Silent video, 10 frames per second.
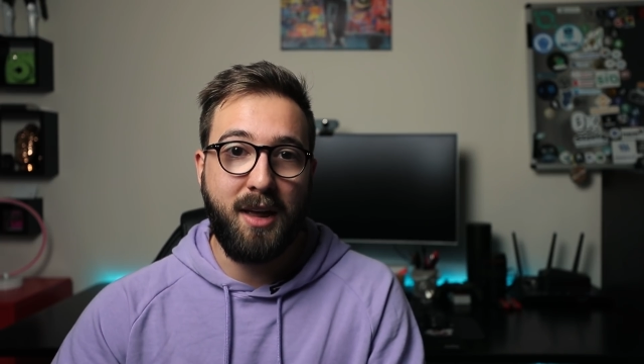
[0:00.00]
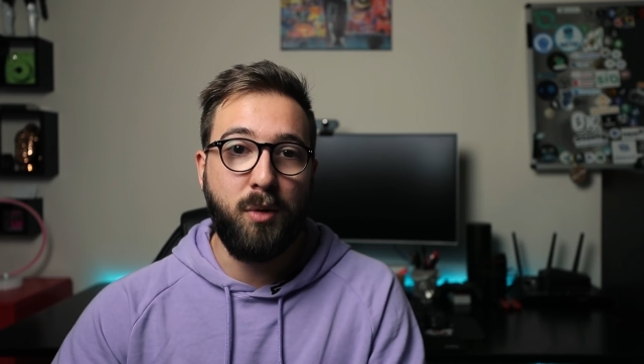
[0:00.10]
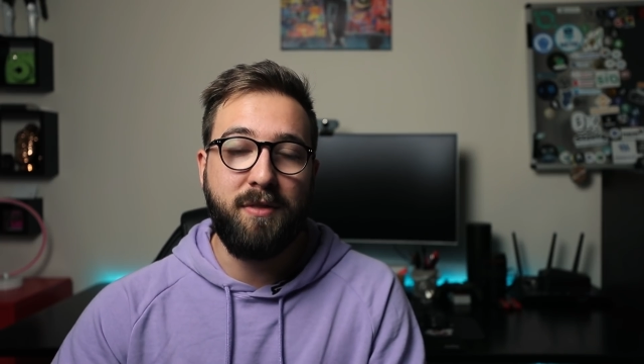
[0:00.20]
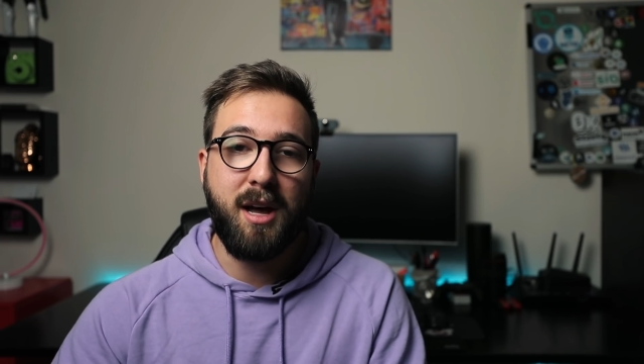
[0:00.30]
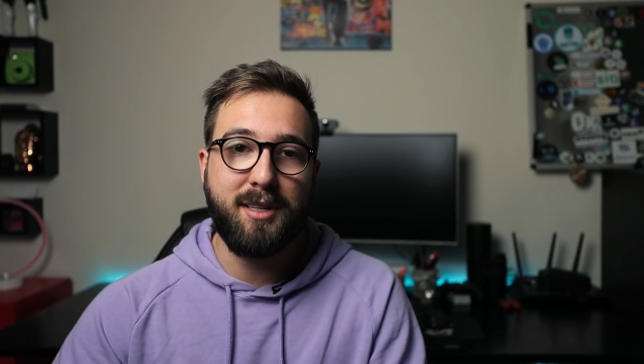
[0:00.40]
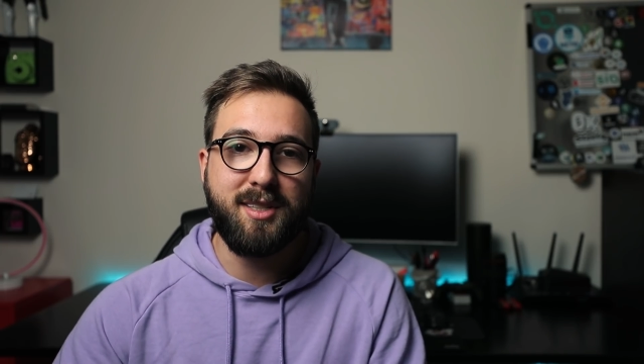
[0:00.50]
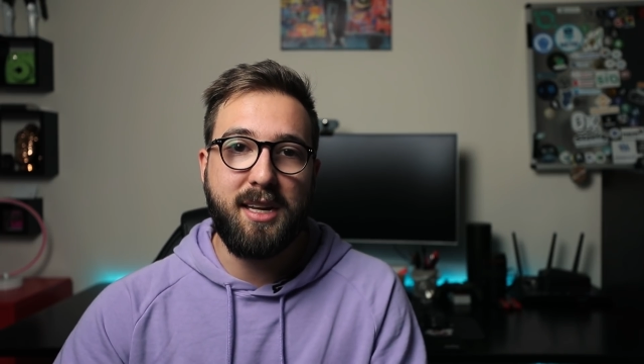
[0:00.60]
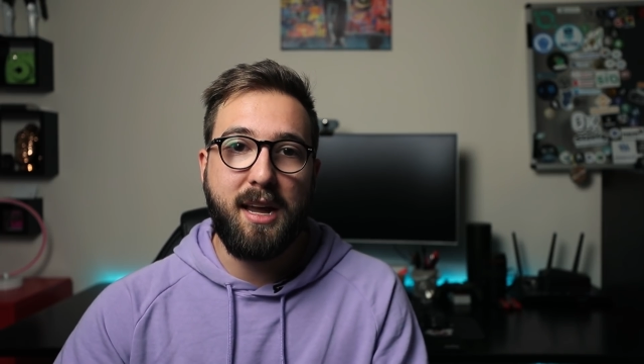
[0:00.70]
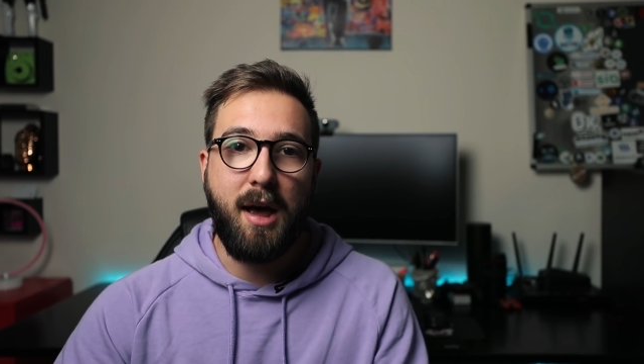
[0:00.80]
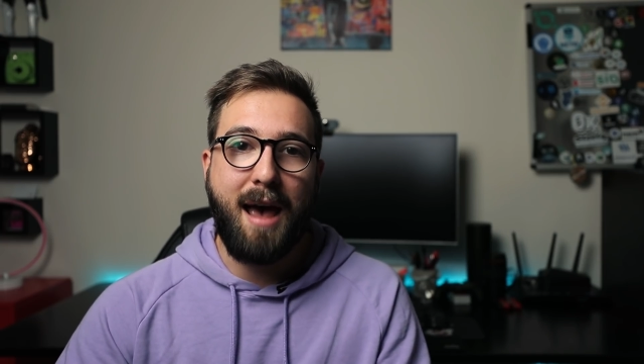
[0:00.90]
And we've got to
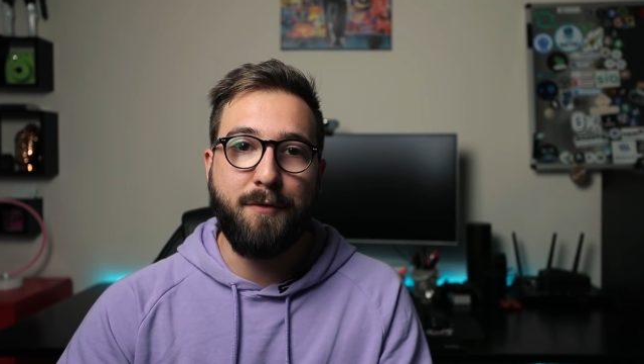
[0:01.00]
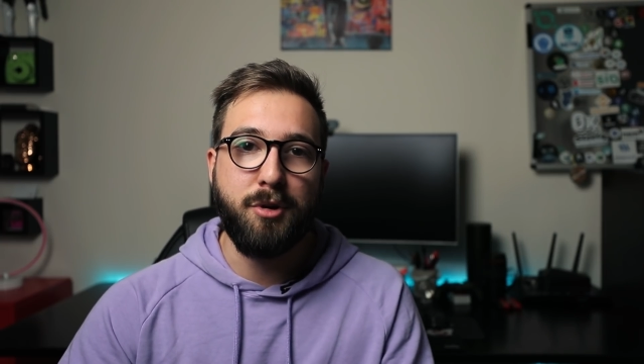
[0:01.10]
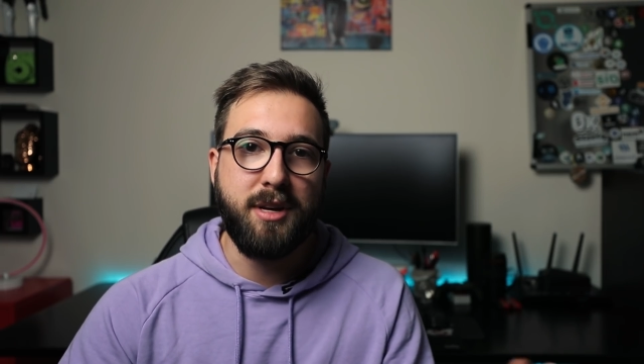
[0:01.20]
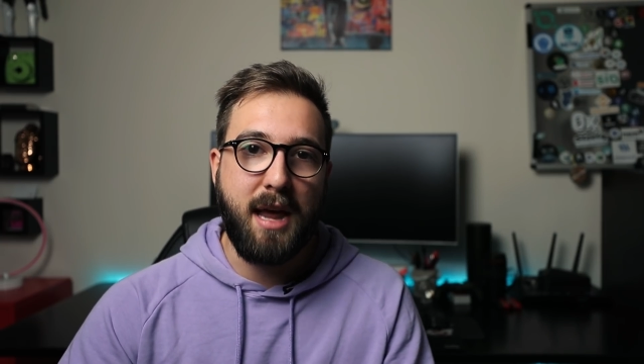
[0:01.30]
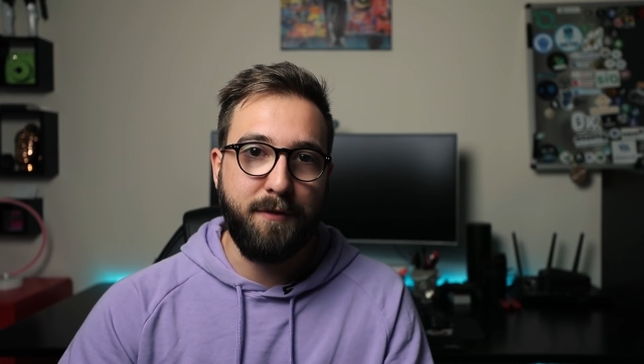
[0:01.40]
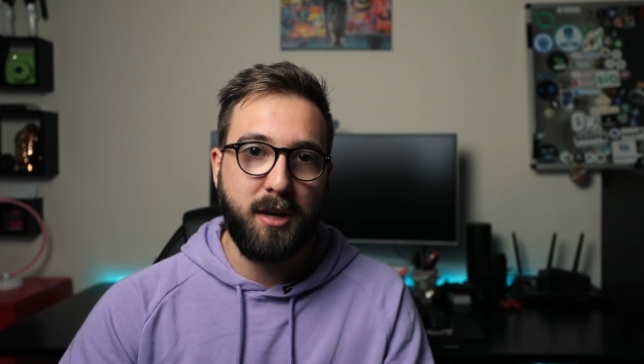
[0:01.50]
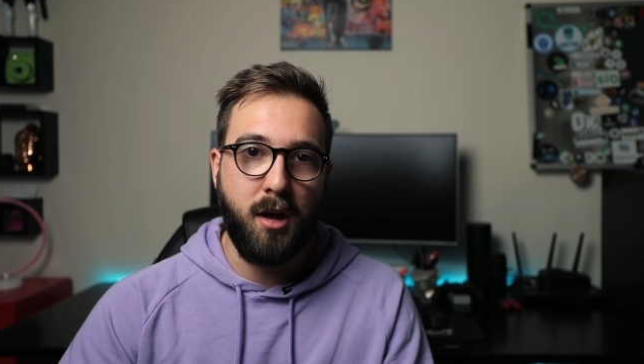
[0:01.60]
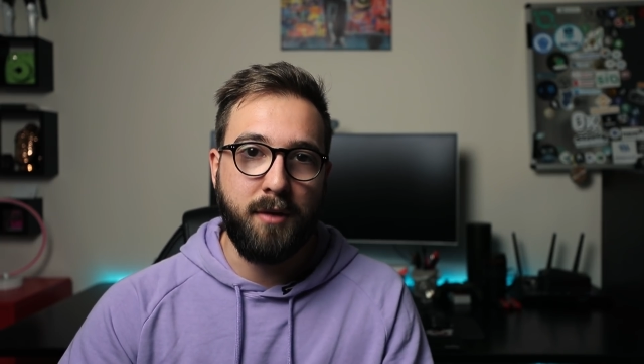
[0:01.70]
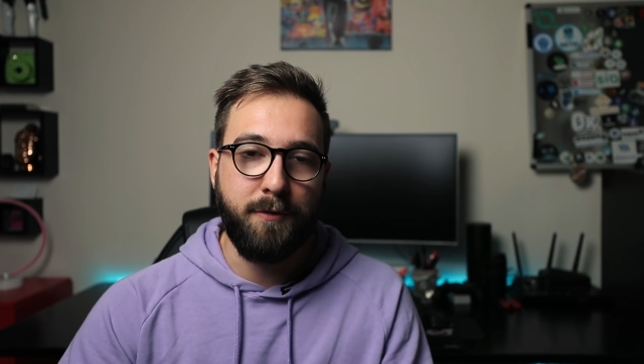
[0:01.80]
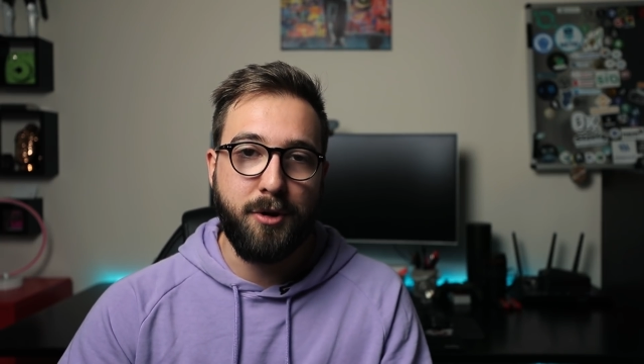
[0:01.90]
see after
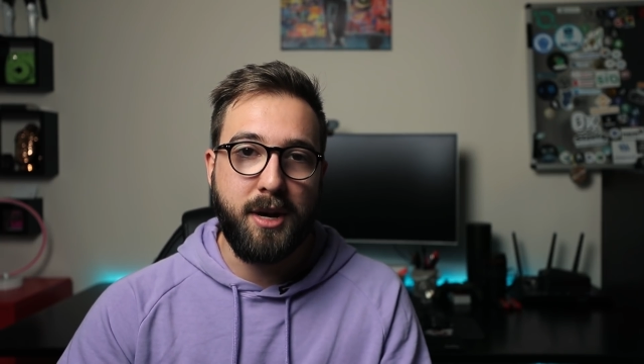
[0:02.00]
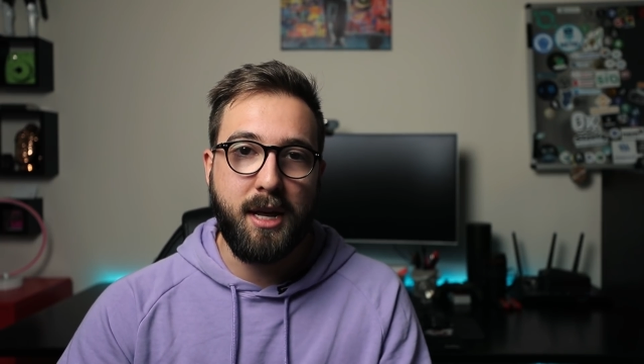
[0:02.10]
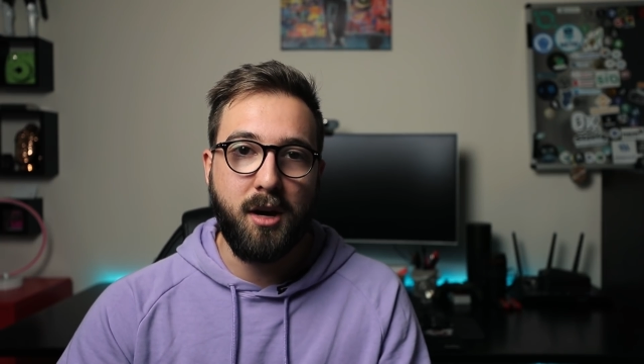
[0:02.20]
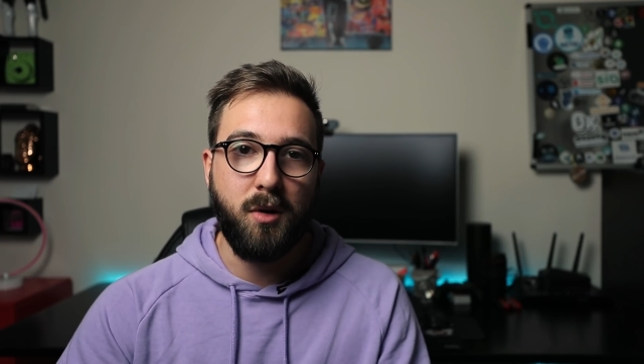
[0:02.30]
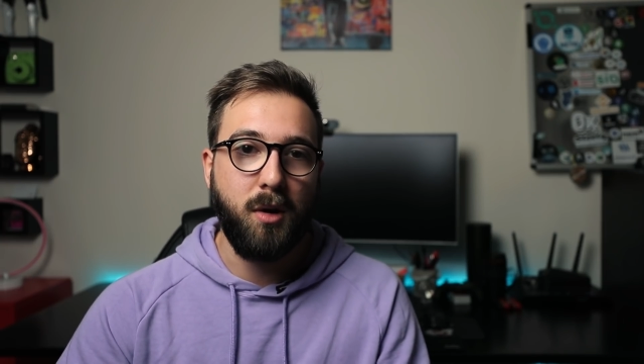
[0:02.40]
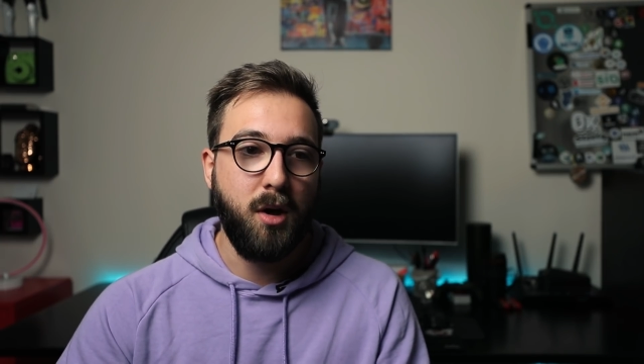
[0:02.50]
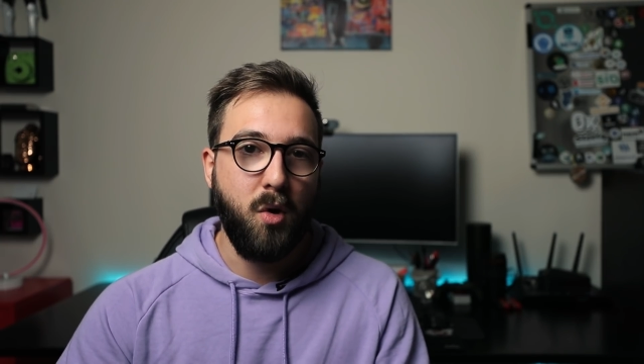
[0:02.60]
DevCon for Neo,